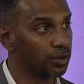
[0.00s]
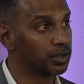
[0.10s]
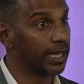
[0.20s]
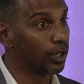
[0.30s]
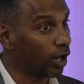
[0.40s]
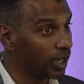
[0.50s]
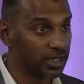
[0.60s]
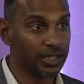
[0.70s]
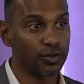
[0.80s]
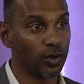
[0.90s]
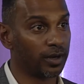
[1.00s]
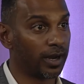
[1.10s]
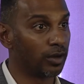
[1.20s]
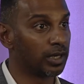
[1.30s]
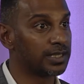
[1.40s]
technology is all
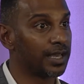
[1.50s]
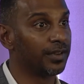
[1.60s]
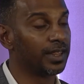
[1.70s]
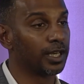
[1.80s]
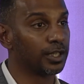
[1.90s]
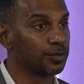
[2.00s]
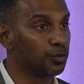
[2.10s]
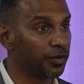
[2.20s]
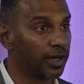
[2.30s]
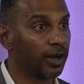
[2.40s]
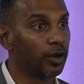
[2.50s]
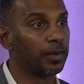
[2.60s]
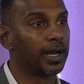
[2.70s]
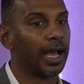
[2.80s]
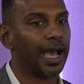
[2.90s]
around us, everything is moving around,
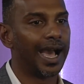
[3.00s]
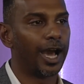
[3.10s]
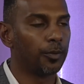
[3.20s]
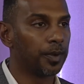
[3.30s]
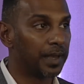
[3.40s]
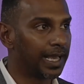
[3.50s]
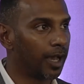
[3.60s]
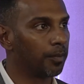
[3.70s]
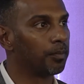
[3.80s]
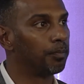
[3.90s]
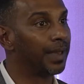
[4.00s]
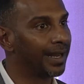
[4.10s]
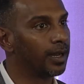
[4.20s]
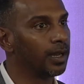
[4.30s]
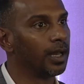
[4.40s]
but how do we become
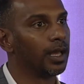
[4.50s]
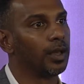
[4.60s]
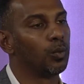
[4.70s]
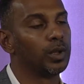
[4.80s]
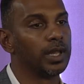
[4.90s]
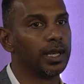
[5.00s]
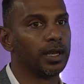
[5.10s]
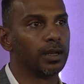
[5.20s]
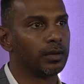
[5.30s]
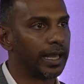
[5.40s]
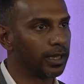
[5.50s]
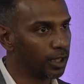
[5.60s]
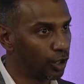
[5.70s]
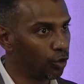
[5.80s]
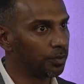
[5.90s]
better within like the
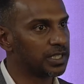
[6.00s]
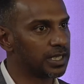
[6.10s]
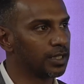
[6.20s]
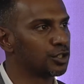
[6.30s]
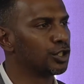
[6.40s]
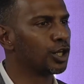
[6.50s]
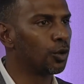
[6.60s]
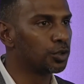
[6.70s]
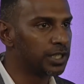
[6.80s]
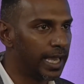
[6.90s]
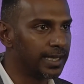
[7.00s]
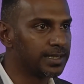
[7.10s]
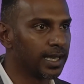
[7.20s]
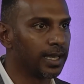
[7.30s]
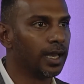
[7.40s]
human skills,
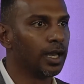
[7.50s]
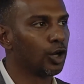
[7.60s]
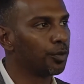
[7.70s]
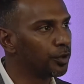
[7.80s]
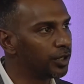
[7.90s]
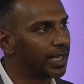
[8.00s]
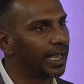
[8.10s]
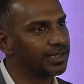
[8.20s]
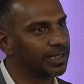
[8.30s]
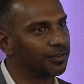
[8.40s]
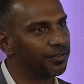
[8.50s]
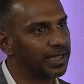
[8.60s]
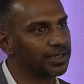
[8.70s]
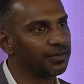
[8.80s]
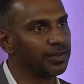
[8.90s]
negotiating, communicating
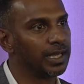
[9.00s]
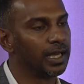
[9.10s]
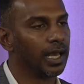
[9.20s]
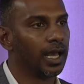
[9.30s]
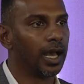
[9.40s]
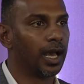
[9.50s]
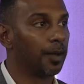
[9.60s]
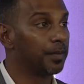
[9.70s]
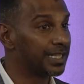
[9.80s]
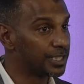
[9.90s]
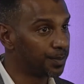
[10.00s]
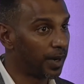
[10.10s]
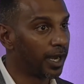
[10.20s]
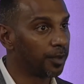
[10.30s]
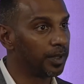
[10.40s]
effectively,
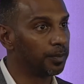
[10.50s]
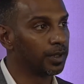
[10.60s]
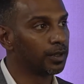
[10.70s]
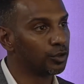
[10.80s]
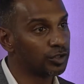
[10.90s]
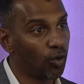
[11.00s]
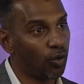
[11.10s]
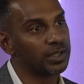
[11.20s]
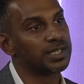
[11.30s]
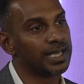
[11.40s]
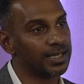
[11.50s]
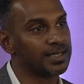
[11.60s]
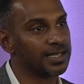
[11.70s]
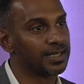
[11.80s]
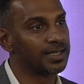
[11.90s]
inspiring people? Those are all skill
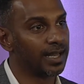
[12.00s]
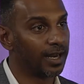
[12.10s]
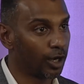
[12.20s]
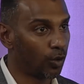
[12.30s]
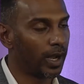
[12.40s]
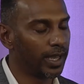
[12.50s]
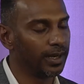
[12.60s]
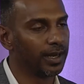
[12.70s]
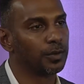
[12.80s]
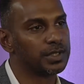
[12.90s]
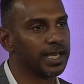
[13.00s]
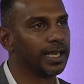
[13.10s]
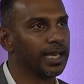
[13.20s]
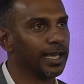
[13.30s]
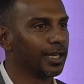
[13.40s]
sets that are required, and I would say
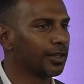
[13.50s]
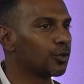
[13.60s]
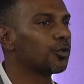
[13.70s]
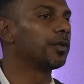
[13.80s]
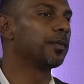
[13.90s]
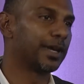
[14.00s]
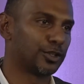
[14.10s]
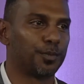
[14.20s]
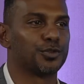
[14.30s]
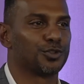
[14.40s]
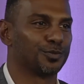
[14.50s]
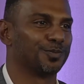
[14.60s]
those would be my top two.